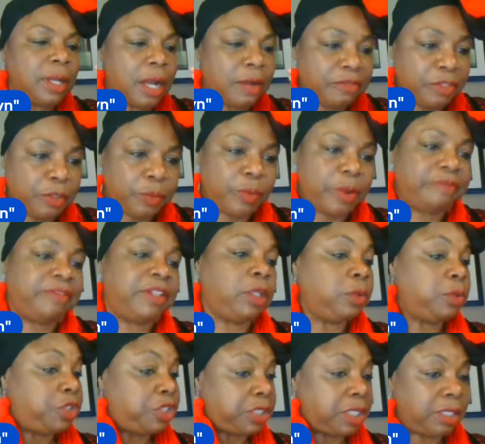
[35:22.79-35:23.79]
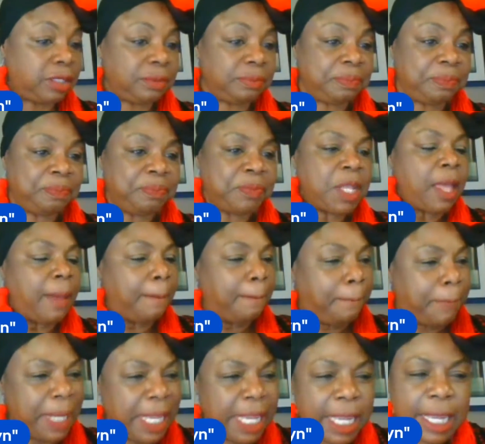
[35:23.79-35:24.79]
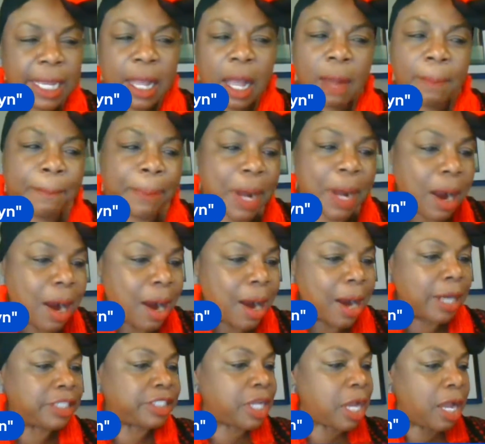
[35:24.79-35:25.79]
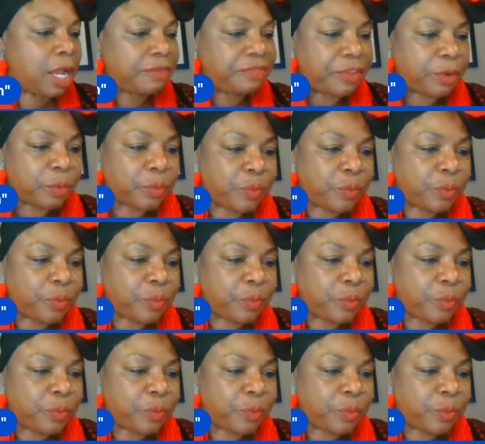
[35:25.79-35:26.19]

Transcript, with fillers: of the revolution being a part of the,